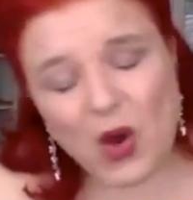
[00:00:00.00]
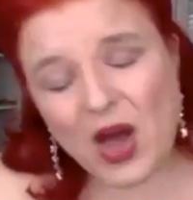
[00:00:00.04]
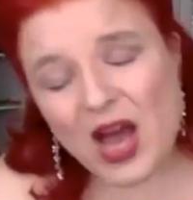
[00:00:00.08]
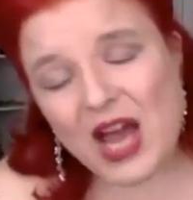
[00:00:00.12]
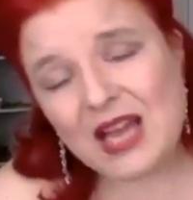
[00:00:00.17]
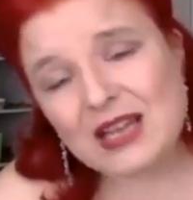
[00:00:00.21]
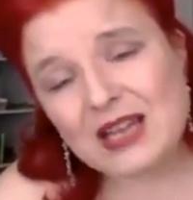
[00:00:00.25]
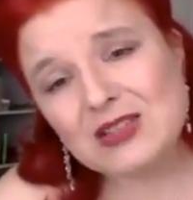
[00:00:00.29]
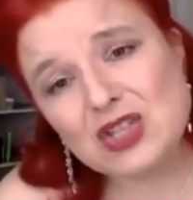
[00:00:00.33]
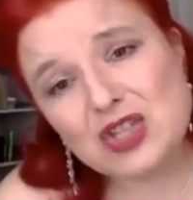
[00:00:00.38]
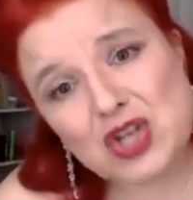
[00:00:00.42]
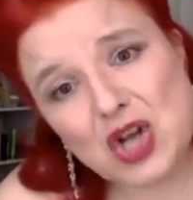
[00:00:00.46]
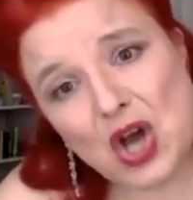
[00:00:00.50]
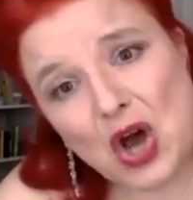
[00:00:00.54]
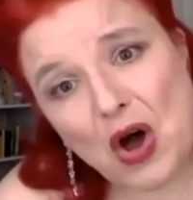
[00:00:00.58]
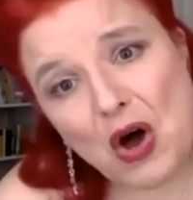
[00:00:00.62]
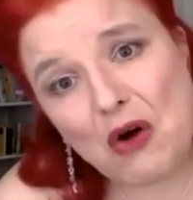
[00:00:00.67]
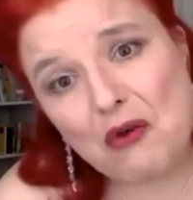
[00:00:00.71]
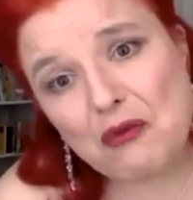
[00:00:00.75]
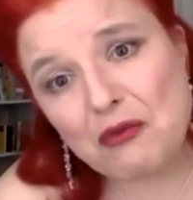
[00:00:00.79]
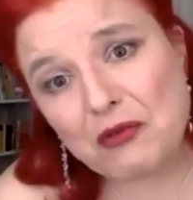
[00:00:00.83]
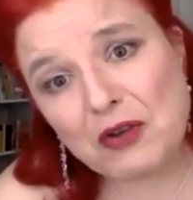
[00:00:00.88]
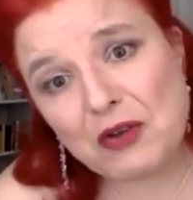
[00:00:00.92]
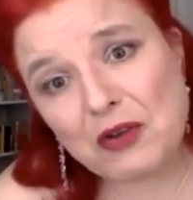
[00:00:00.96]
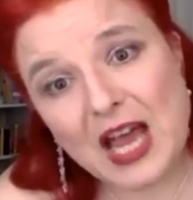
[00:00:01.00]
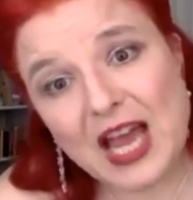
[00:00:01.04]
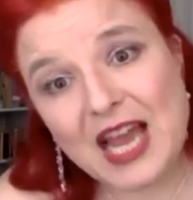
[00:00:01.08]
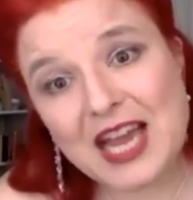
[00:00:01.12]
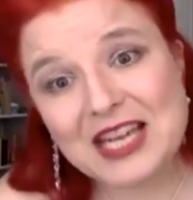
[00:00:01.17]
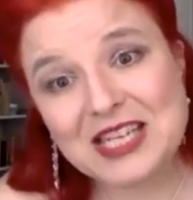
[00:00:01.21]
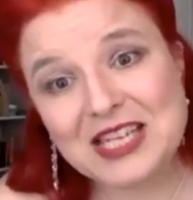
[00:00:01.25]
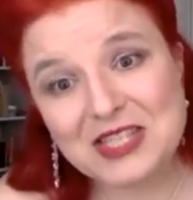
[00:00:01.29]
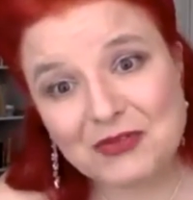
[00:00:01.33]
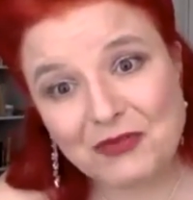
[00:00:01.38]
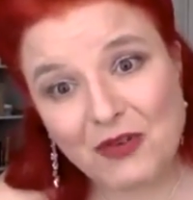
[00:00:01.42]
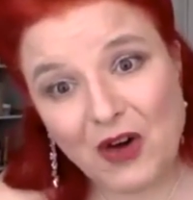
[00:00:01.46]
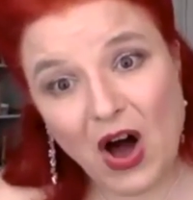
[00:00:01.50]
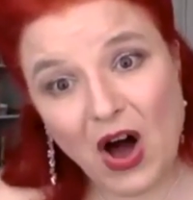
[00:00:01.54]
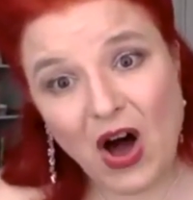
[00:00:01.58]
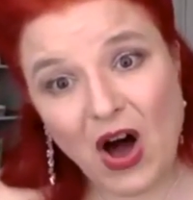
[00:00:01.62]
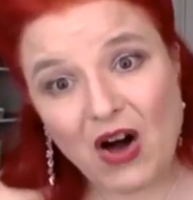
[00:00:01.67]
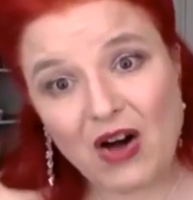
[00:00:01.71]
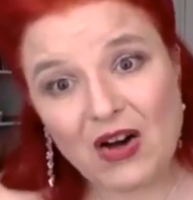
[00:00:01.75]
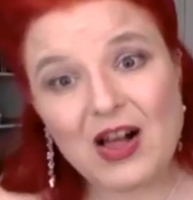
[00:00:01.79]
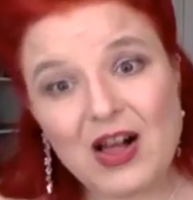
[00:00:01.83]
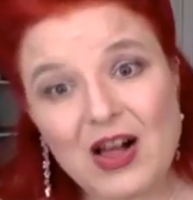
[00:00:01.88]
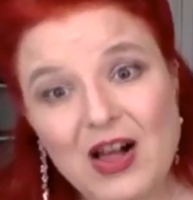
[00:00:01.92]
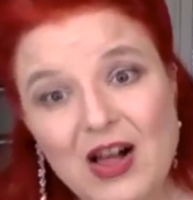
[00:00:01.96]
when snowflakes
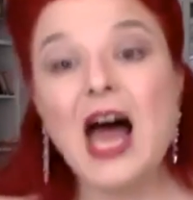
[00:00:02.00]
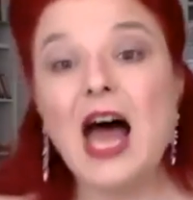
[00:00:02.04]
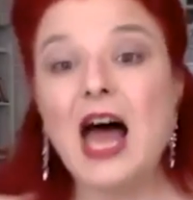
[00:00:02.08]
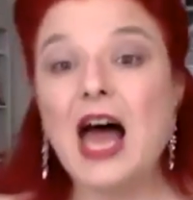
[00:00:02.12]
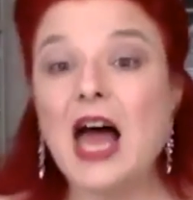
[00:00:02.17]
fall,